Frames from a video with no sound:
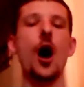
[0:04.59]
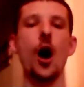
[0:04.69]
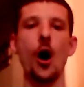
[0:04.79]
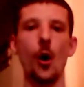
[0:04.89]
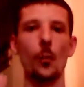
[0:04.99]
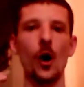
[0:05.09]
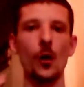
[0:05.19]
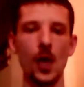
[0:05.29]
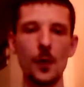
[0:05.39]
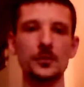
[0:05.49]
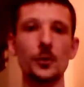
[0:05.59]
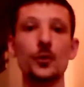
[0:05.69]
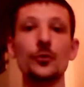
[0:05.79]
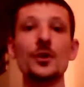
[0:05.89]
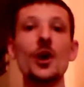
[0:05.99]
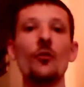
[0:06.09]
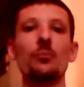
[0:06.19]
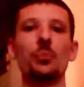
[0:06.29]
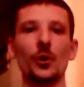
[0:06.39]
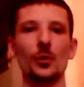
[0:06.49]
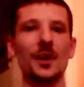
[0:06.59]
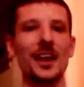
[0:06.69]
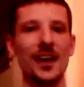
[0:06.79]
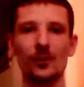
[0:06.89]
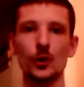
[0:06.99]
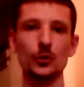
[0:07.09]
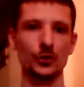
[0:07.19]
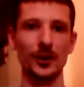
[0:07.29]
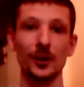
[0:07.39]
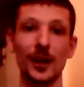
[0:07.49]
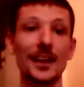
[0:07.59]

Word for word: our episode 3 of Bodyweight Evolution, okay?